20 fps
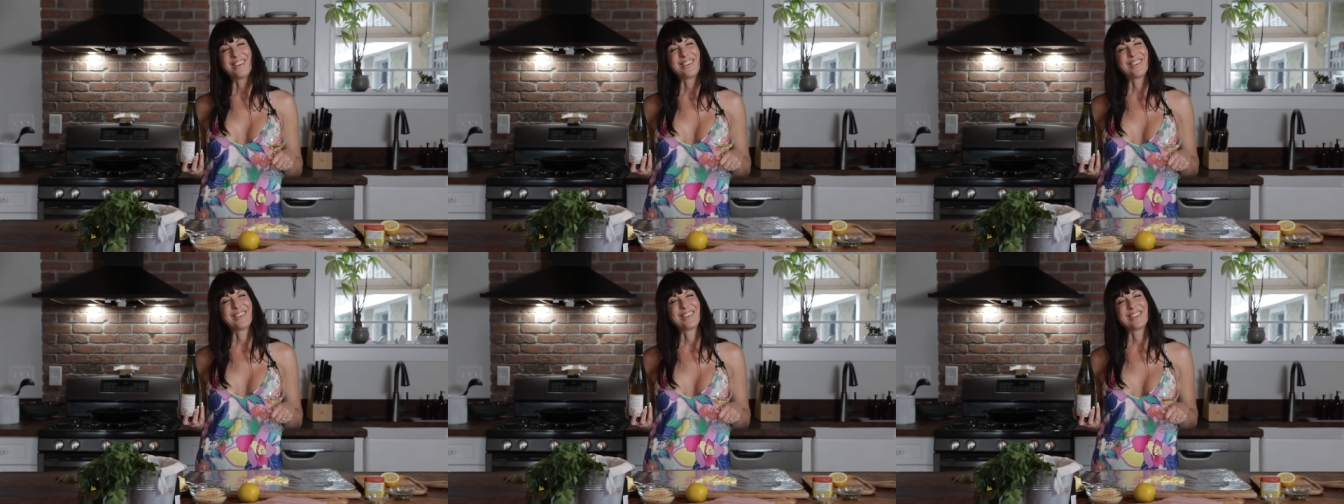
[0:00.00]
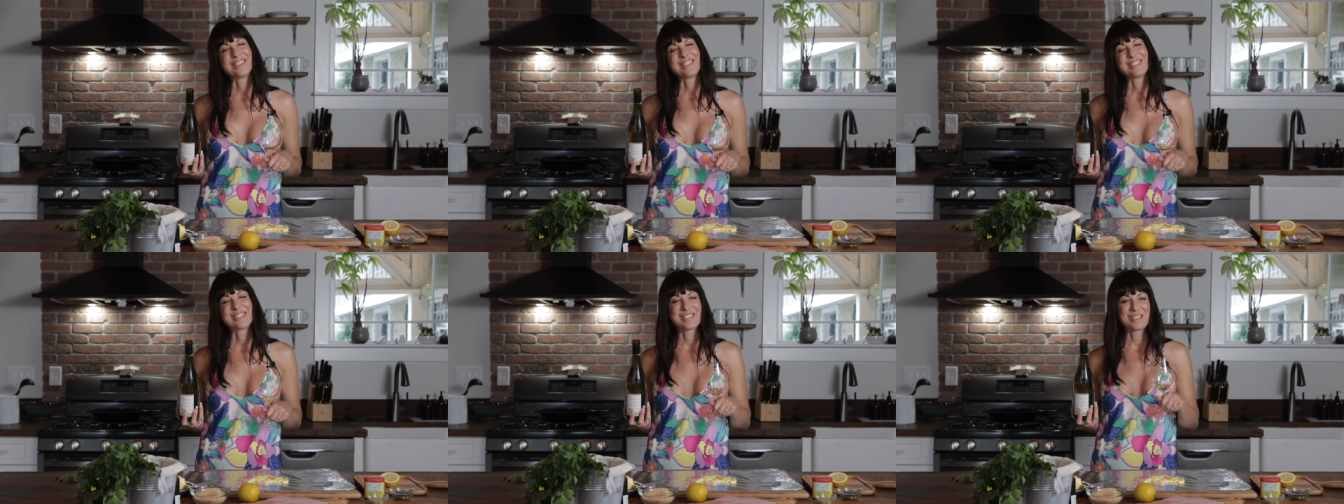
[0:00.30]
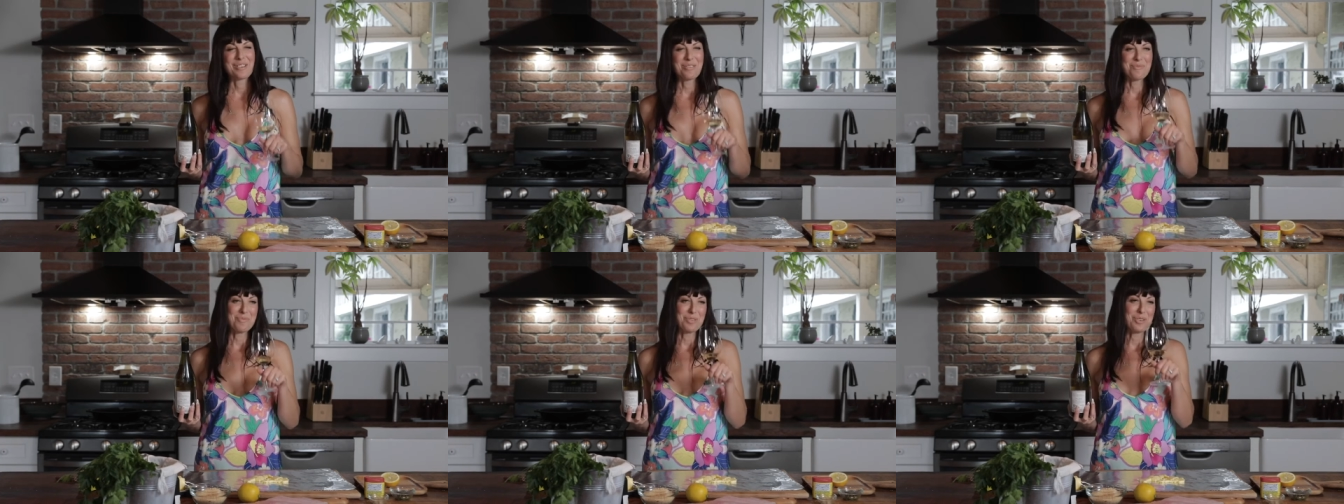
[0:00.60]
Oh, it's
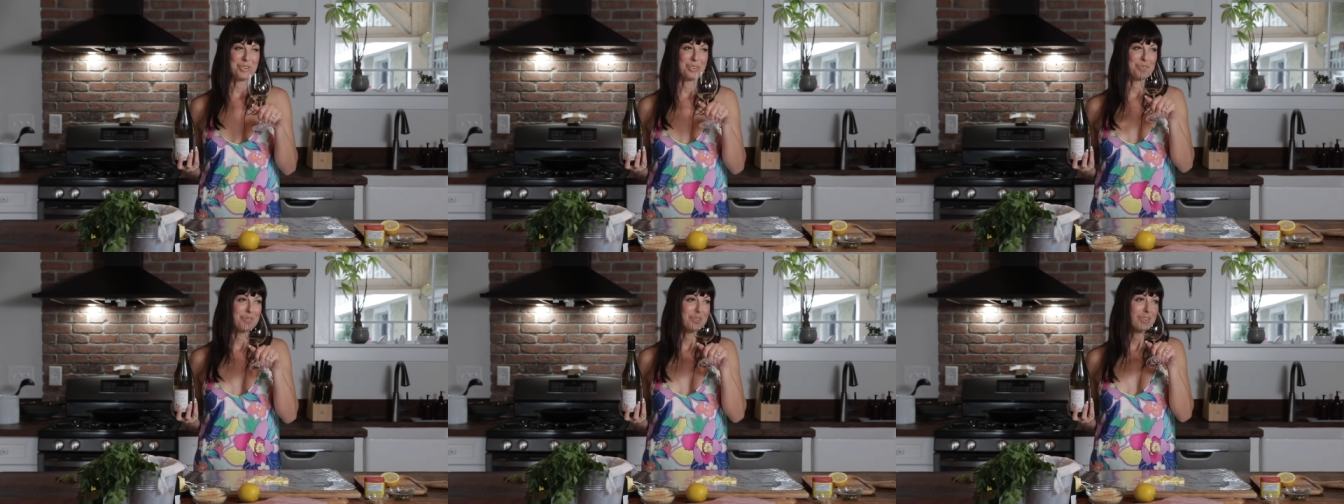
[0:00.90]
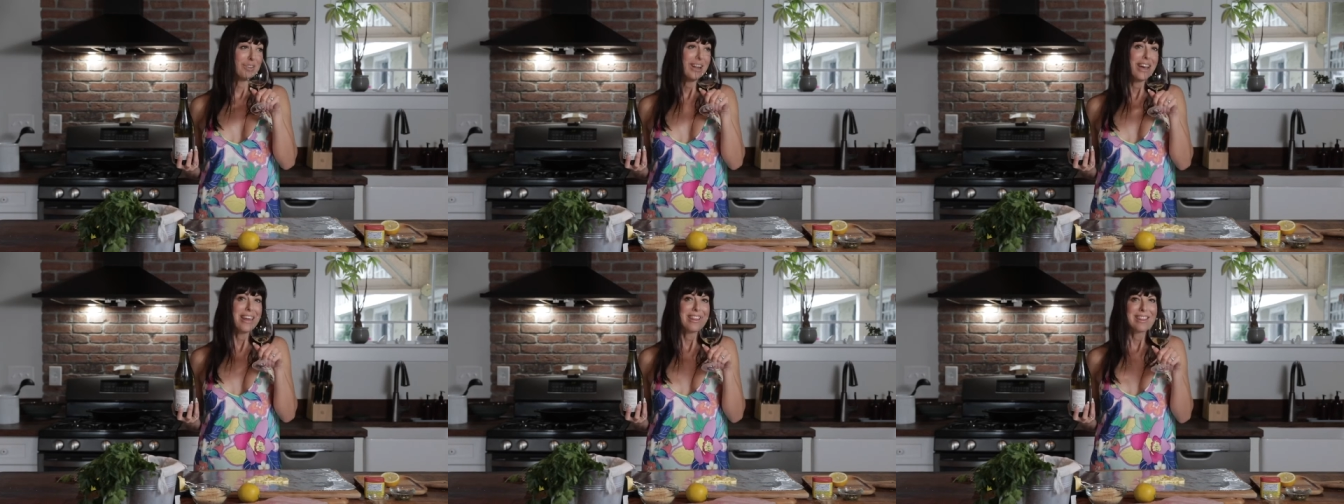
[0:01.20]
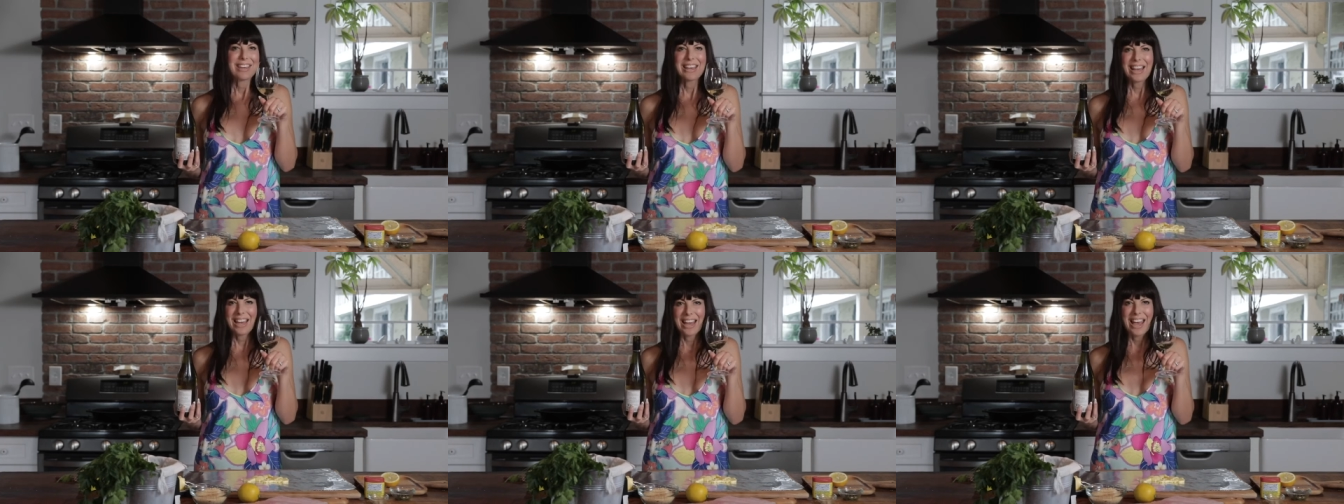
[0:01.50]
so beautiful. I
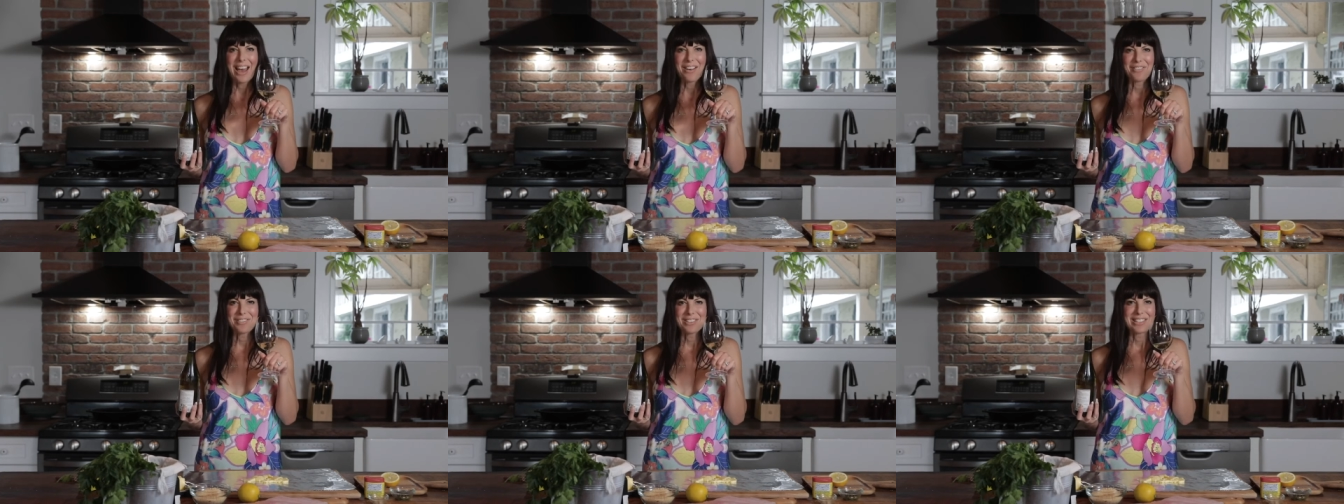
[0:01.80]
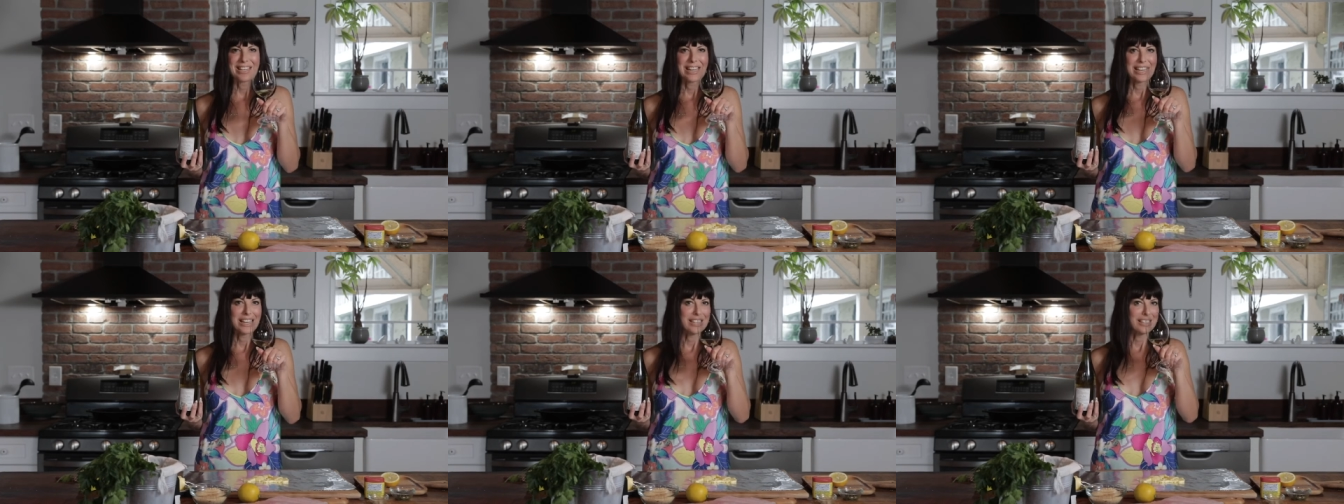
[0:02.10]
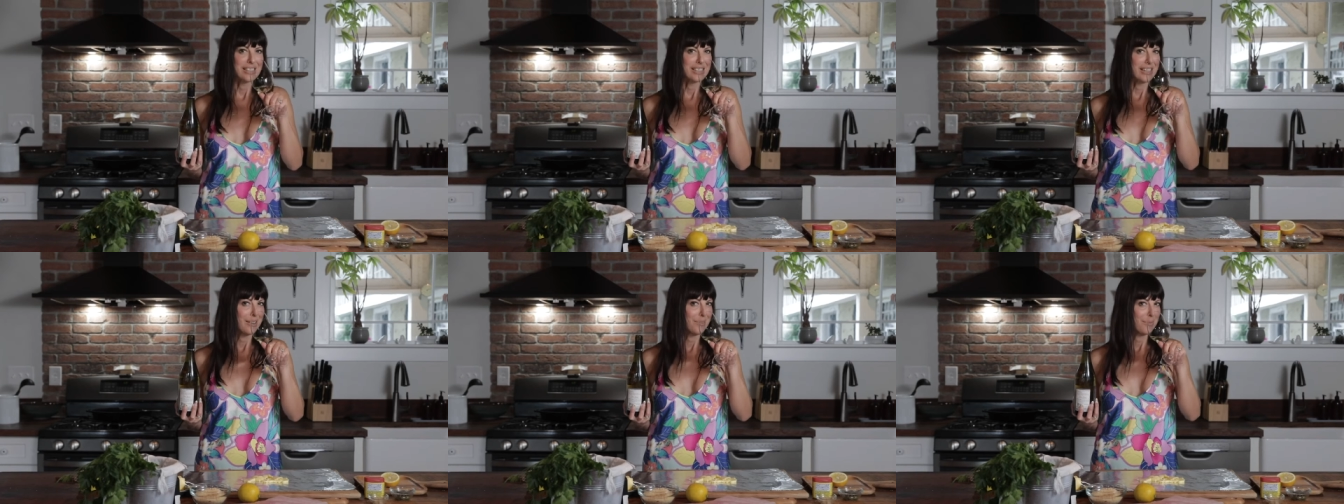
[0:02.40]
think I have to take a
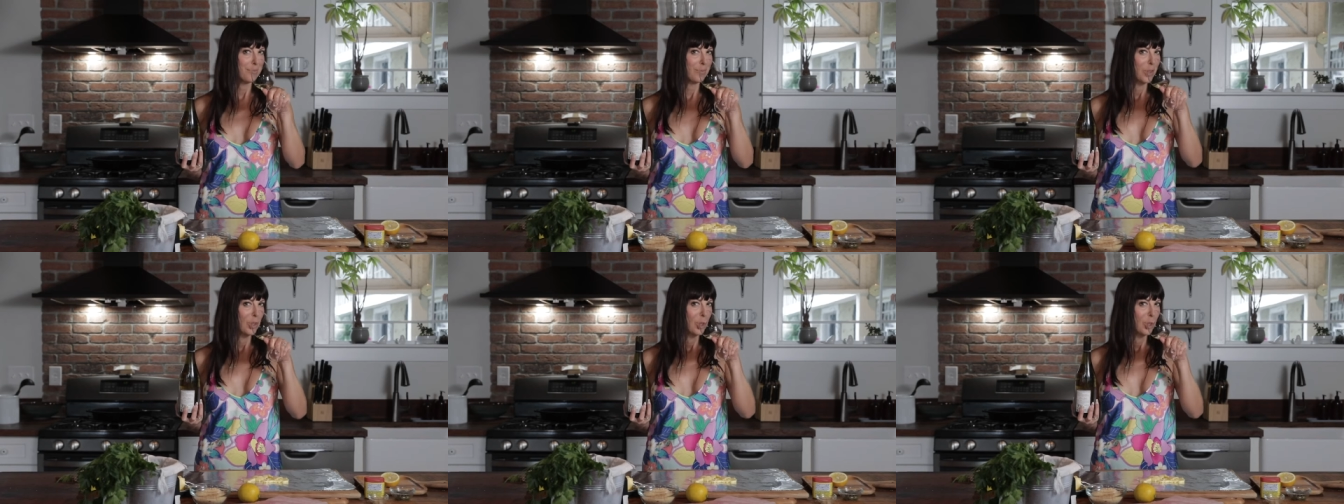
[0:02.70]
sip.